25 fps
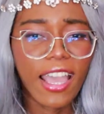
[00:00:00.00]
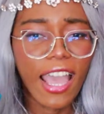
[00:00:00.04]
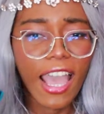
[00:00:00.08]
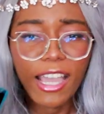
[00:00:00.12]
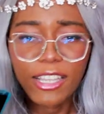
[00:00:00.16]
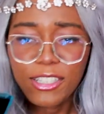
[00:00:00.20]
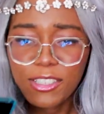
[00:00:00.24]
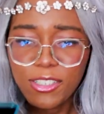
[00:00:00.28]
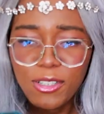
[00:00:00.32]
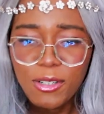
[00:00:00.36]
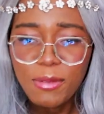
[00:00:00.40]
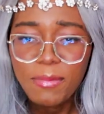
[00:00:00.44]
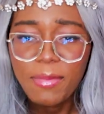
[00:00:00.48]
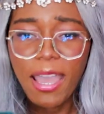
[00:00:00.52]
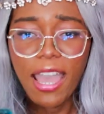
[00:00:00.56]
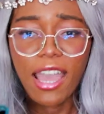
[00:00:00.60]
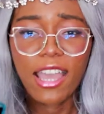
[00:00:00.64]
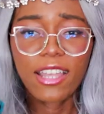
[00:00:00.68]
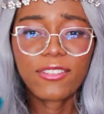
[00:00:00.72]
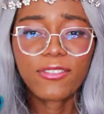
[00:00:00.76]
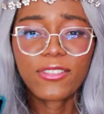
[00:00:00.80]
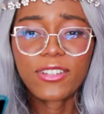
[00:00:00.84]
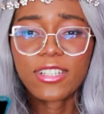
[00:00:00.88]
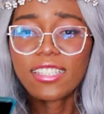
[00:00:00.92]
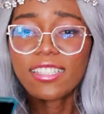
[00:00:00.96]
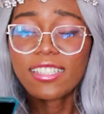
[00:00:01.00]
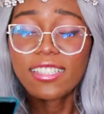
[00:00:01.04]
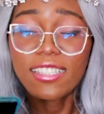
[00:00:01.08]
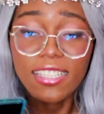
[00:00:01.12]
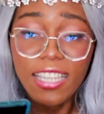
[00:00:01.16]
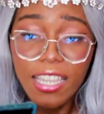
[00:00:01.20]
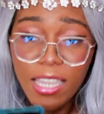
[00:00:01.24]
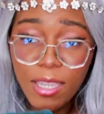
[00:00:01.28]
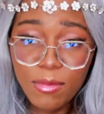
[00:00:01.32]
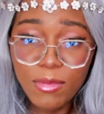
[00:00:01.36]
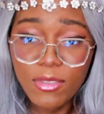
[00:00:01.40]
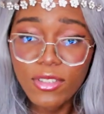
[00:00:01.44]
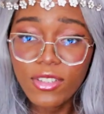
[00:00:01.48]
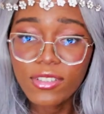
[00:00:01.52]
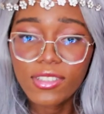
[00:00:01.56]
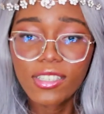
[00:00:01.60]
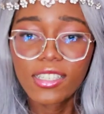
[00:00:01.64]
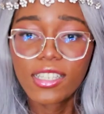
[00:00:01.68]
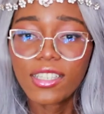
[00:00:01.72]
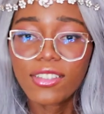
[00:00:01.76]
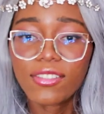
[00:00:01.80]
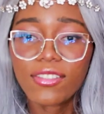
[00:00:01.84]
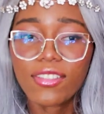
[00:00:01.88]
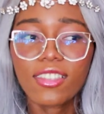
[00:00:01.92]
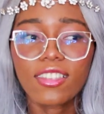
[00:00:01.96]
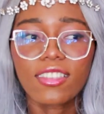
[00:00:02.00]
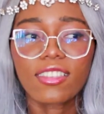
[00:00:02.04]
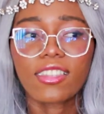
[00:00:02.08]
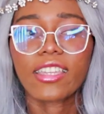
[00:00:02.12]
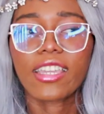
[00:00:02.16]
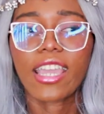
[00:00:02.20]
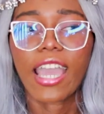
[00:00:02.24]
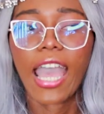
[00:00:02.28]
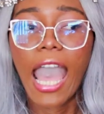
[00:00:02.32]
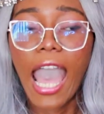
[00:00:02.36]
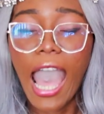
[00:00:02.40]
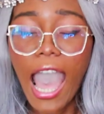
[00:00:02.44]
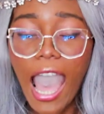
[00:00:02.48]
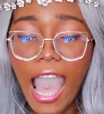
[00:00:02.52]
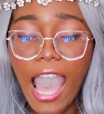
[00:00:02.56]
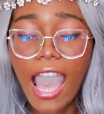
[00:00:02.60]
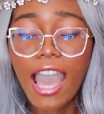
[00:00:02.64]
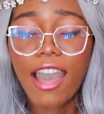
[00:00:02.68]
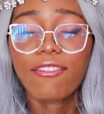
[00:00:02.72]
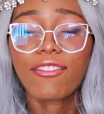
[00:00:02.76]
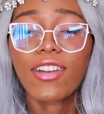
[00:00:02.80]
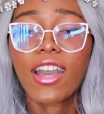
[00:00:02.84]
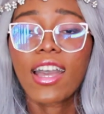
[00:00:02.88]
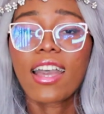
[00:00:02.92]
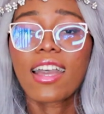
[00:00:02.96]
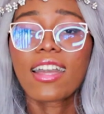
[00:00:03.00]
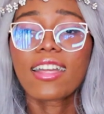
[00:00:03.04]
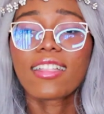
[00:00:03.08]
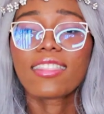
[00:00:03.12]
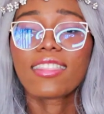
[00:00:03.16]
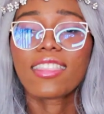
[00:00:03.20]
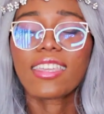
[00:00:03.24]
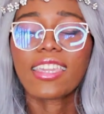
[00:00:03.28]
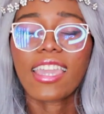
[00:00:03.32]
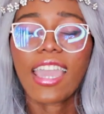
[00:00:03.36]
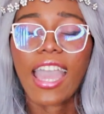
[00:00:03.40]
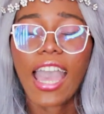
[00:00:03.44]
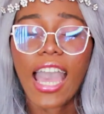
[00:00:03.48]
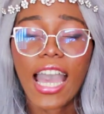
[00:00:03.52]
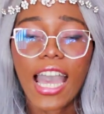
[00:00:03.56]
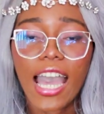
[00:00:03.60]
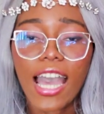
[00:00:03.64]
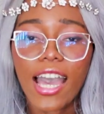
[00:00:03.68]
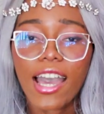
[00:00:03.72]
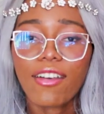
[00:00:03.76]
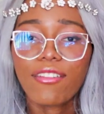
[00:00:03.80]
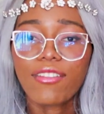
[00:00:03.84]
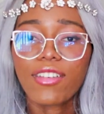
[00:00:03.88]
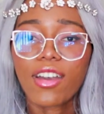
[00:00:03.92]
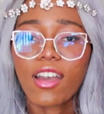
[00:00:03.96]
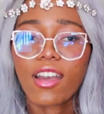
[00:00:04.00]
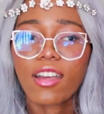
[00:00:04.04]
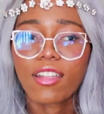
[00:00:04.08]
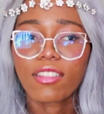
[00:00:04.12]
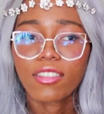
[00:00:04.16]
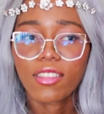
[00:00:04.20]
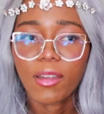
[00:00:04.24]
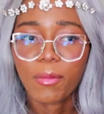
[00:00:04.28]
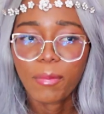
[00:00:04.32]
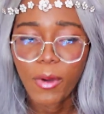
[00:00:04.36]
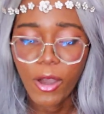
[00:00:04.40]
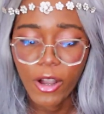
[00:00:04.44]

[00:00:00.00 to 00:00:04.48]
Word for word: Astropad for Samsung even. They have they have the